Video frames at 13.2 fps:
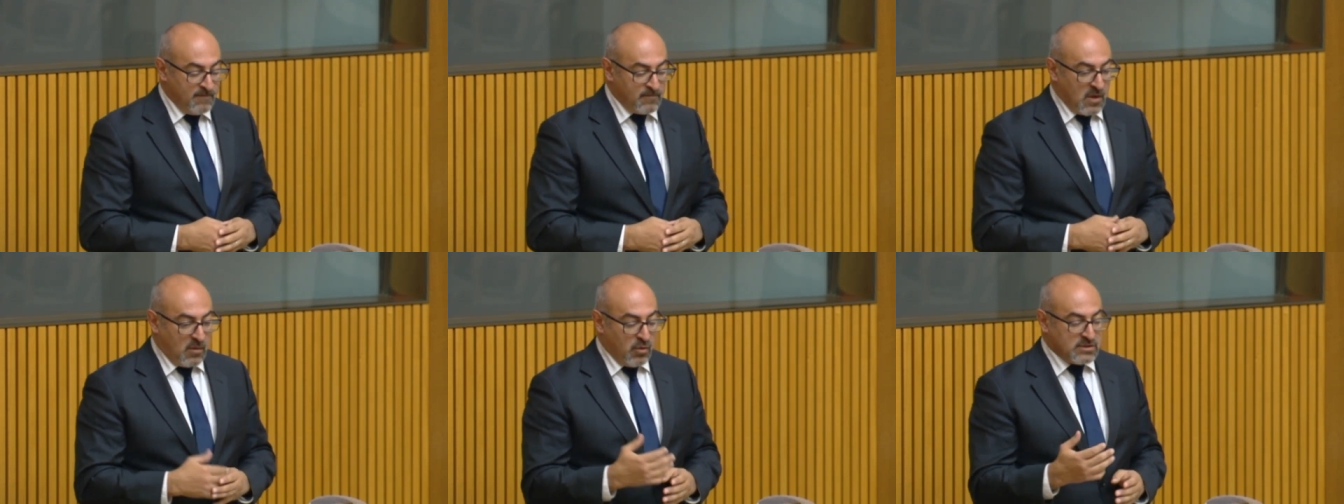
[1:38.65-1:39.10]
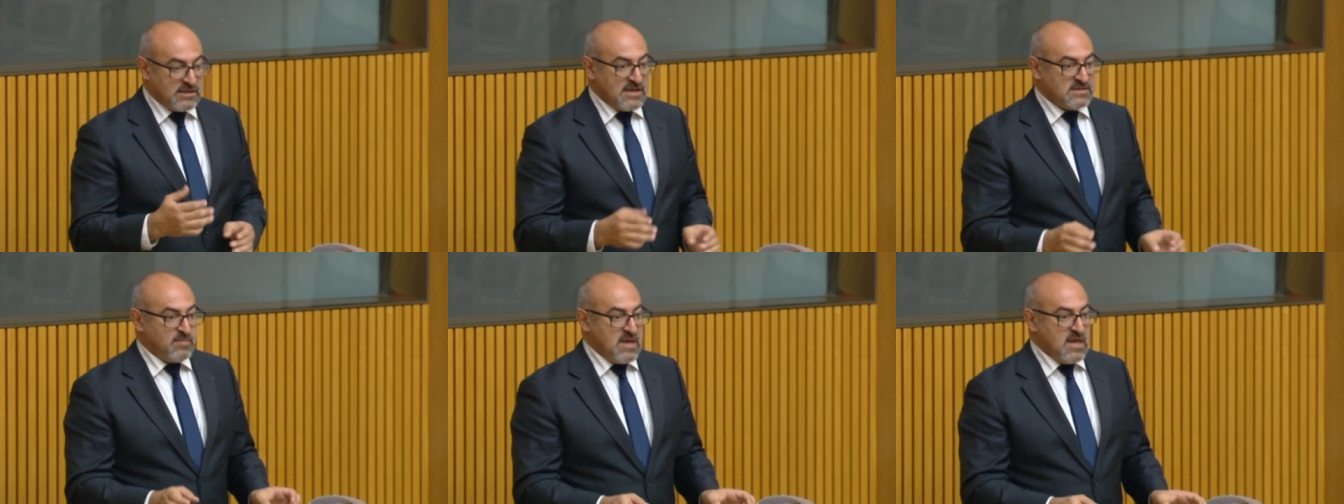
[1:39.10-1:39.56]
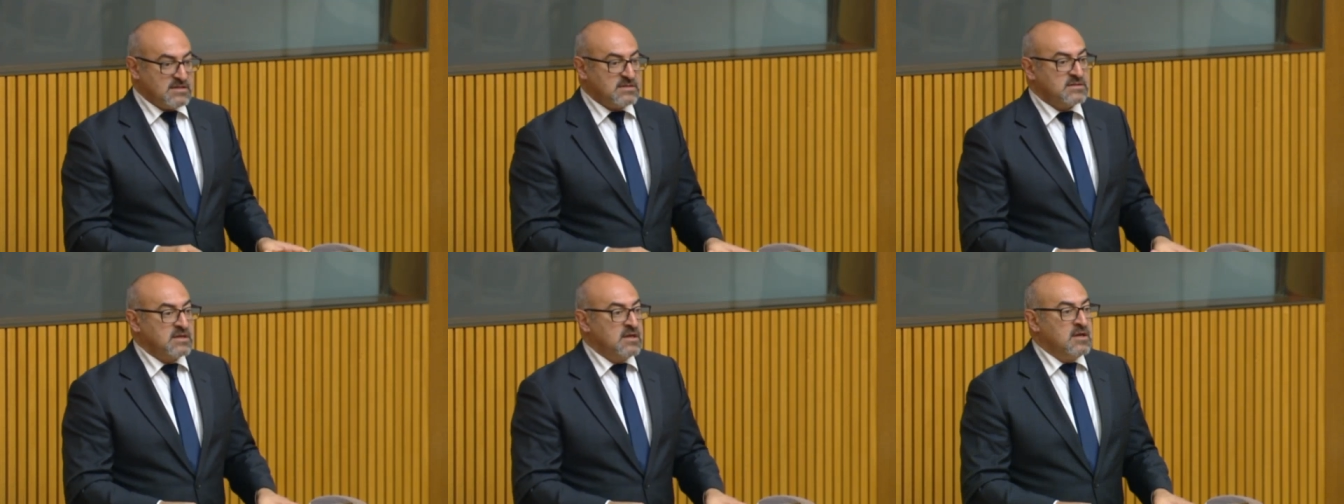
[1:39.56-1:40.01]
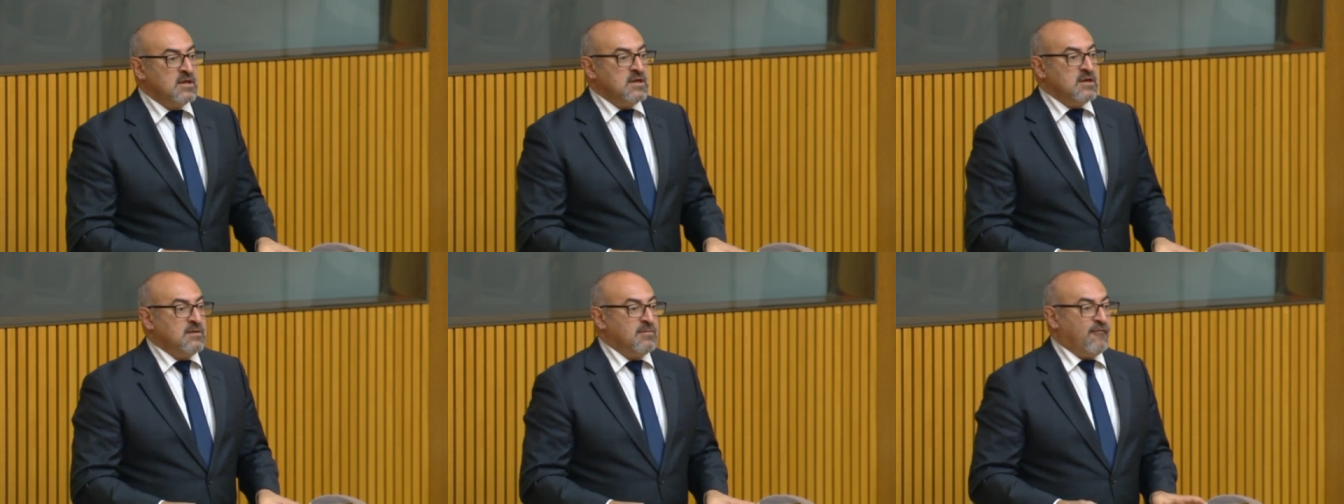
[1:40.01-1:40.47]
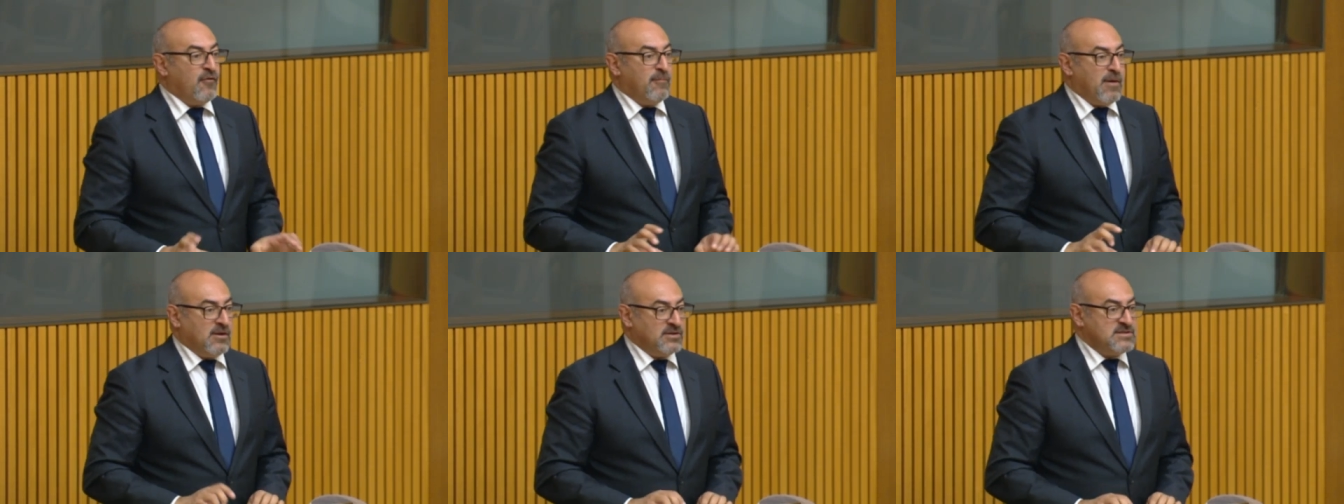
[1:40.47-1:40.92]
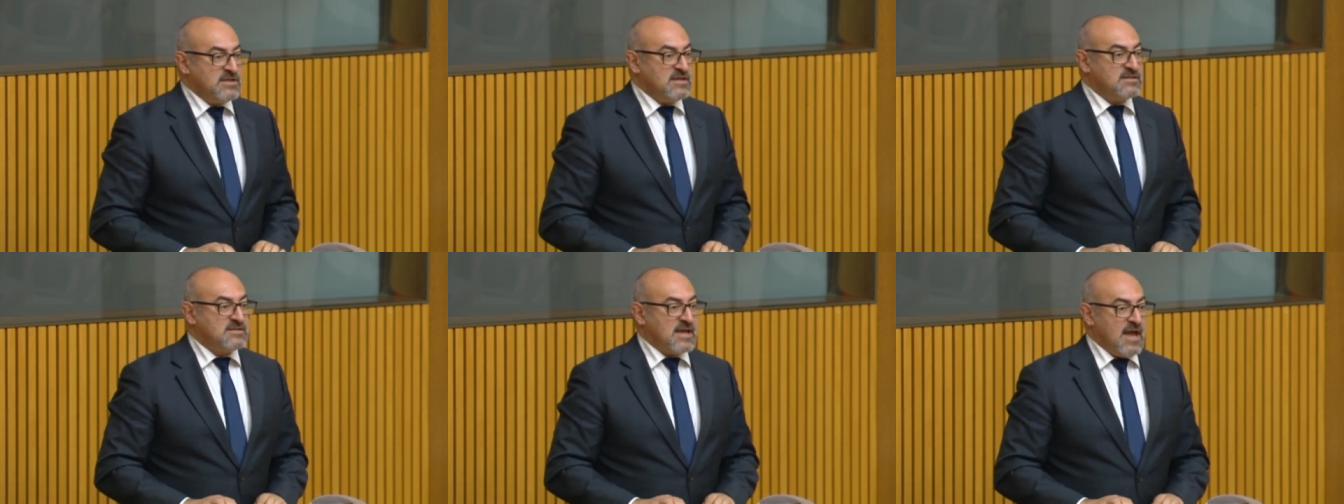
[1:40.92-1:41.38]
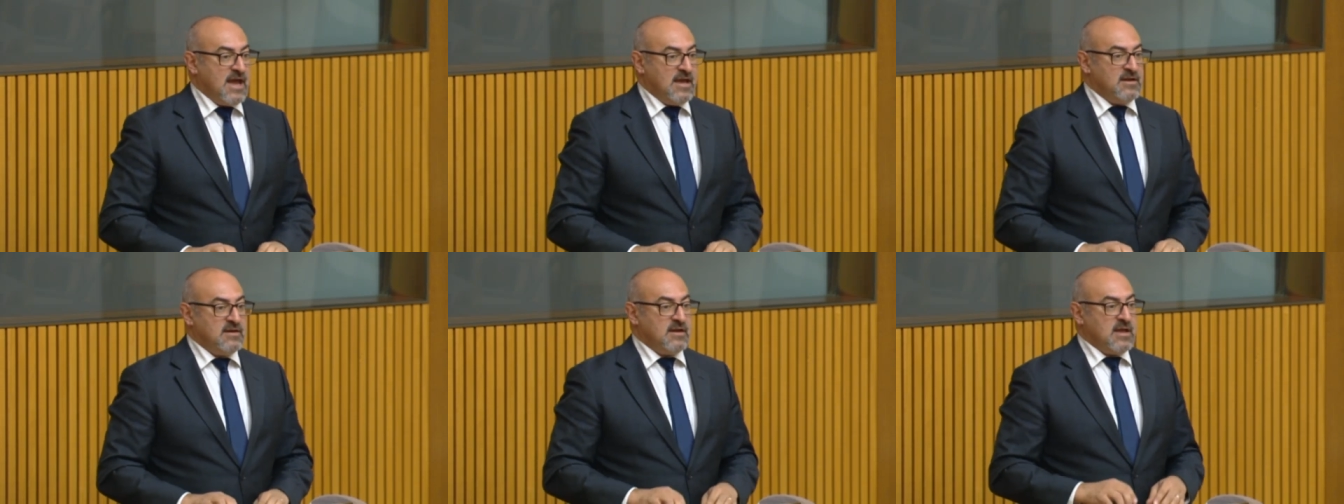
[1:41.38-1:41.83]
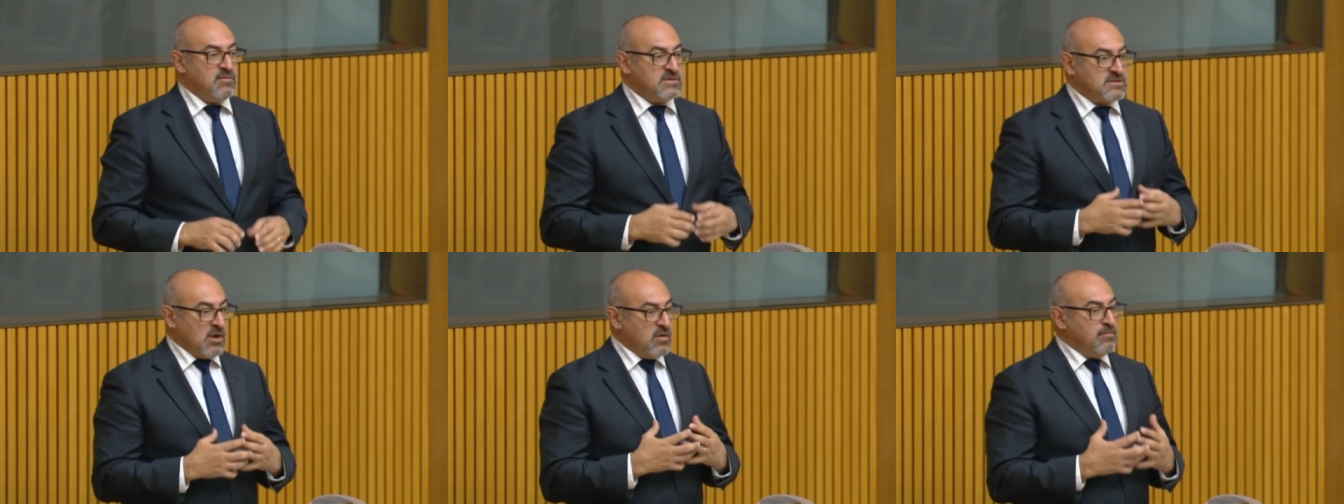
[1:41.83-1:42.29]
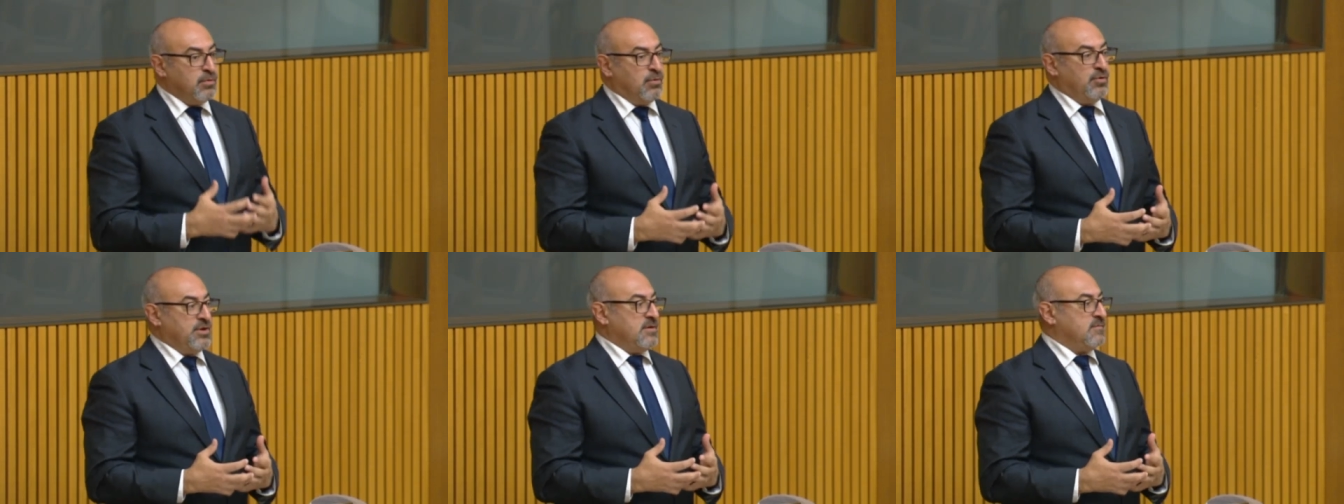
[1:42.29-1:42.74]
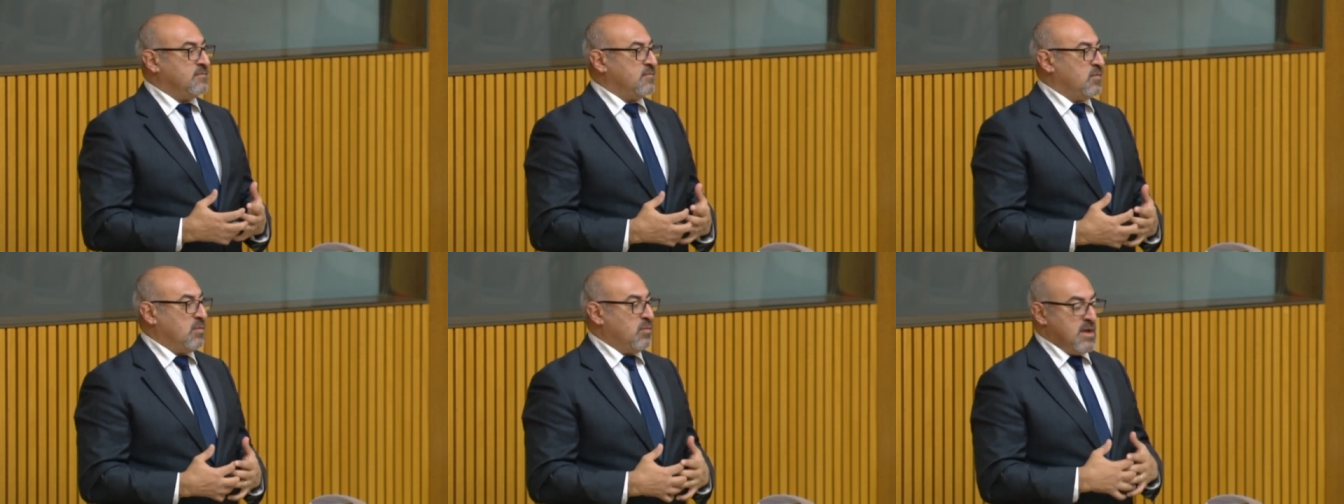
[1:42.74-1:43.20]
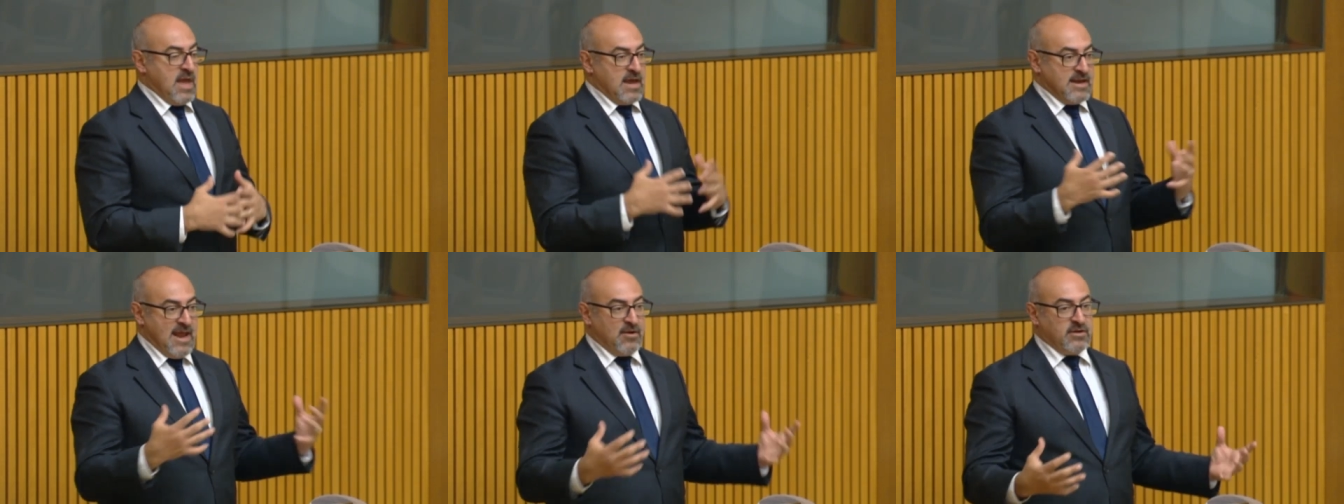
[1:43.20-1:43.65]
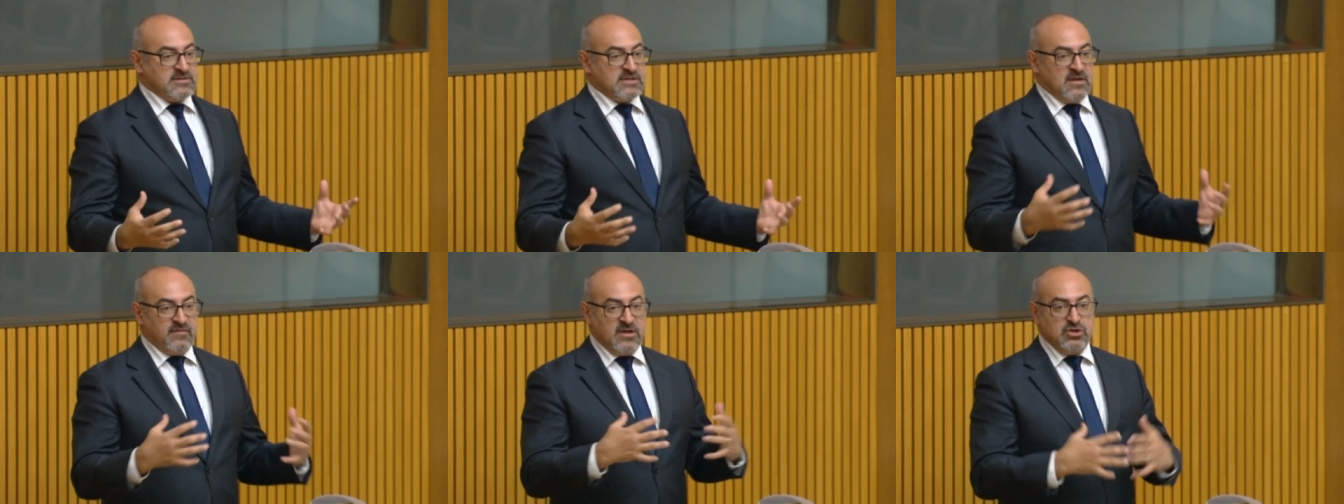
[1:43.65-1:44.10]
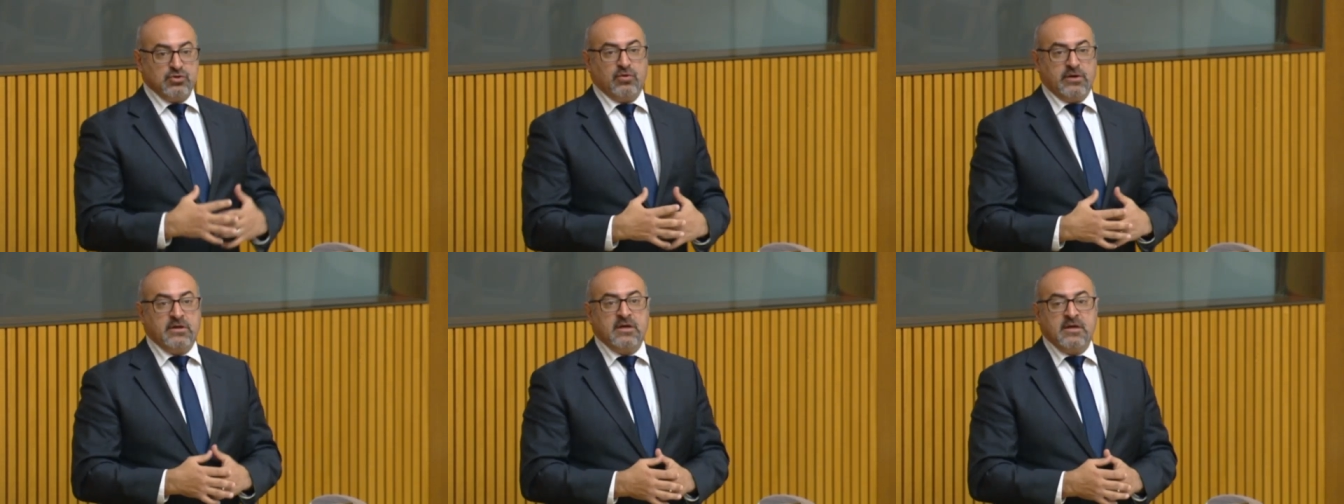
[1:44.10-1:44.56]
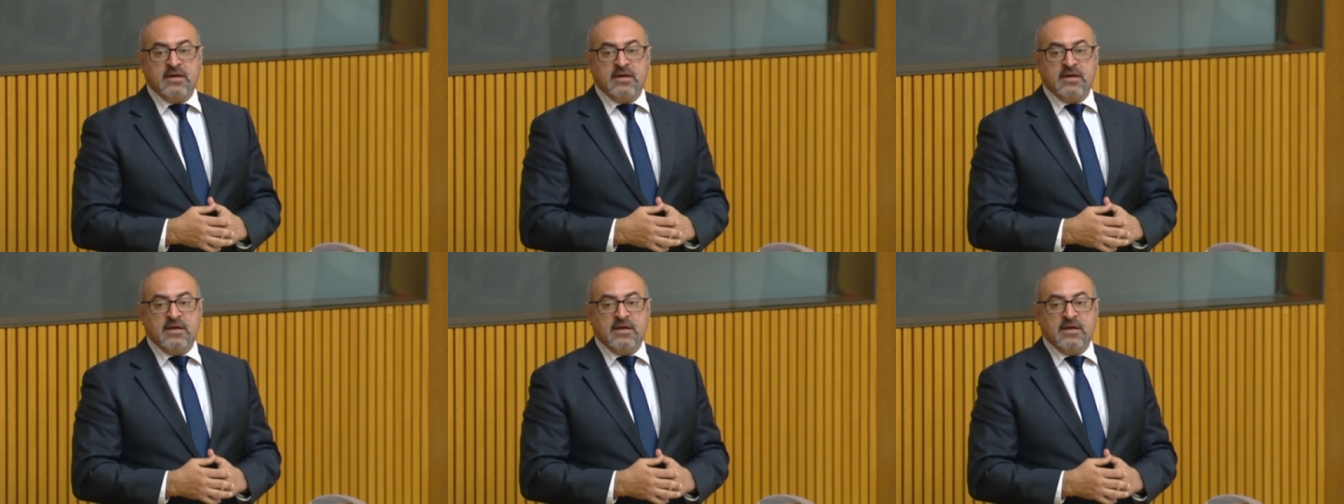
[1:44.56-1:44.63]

I worked at SBS before politics, and it was so important when we had NITV join